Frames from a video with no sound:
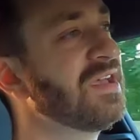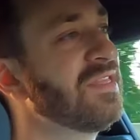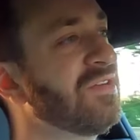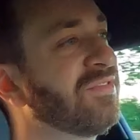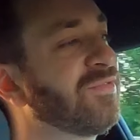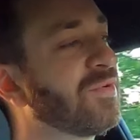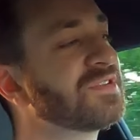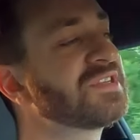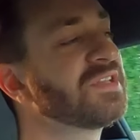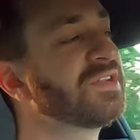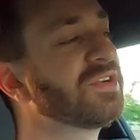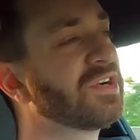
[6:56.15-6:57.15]
the
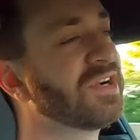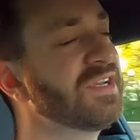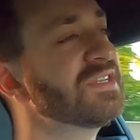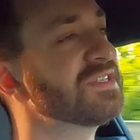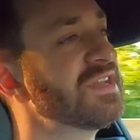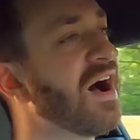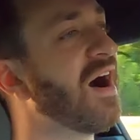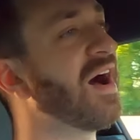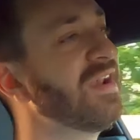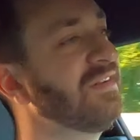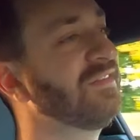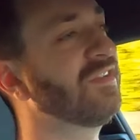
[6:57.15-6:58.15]
four-cylinder is
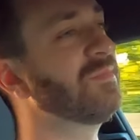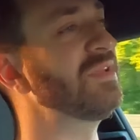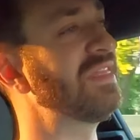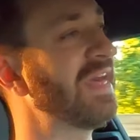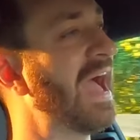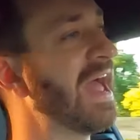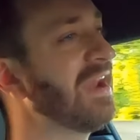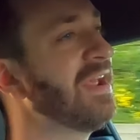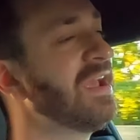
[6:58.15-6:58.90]
not going to be that.